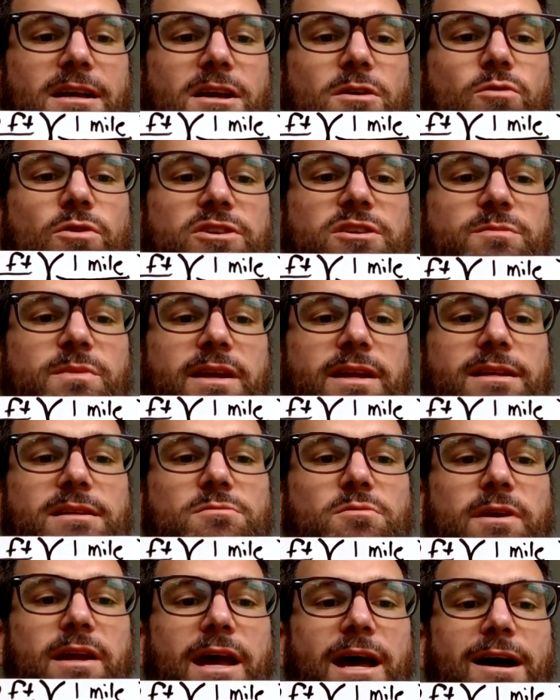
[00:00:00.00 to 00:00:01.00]
which means
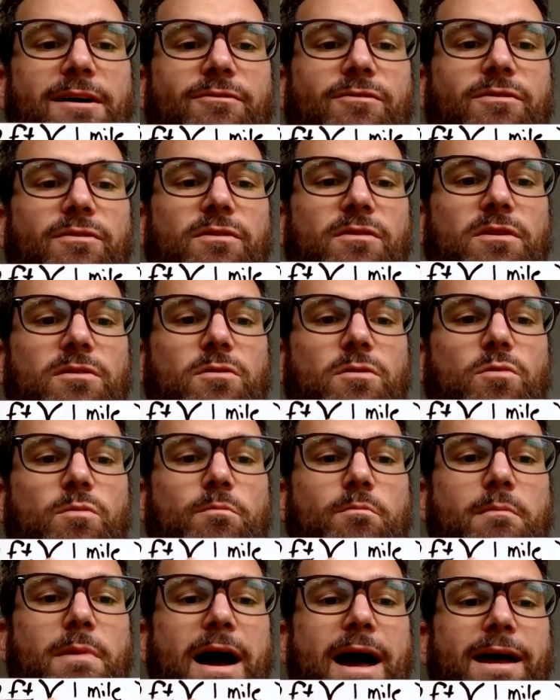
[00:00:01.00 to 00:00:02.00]
we have
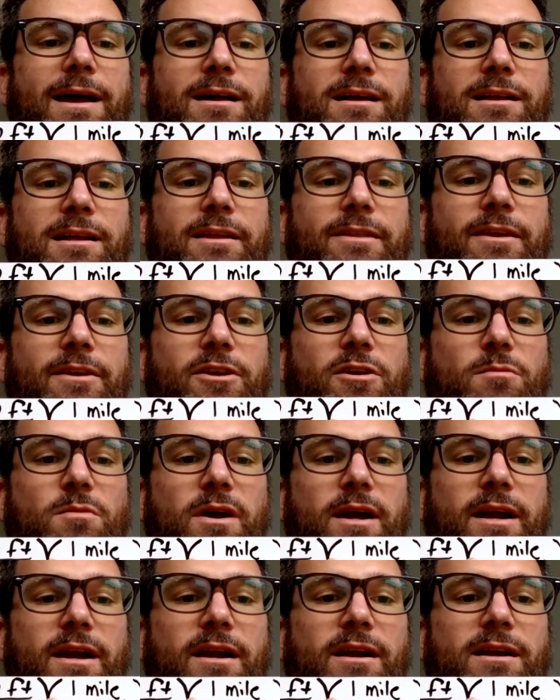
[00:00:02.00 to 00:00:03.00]
mile in the
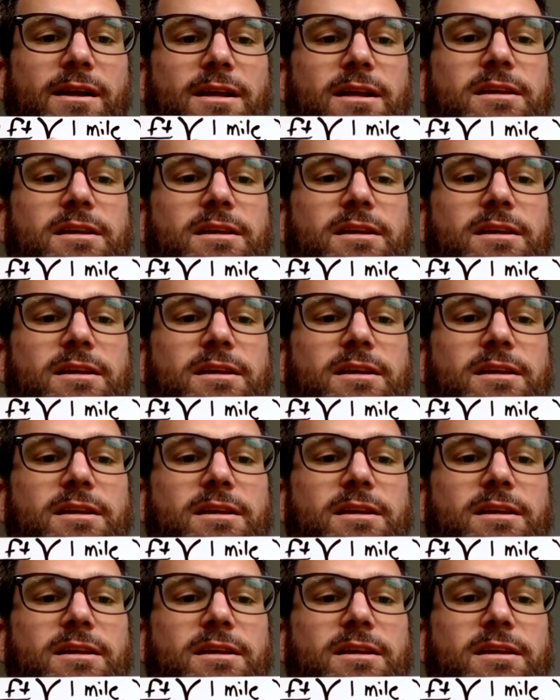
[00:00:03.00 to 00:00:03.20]
numerator.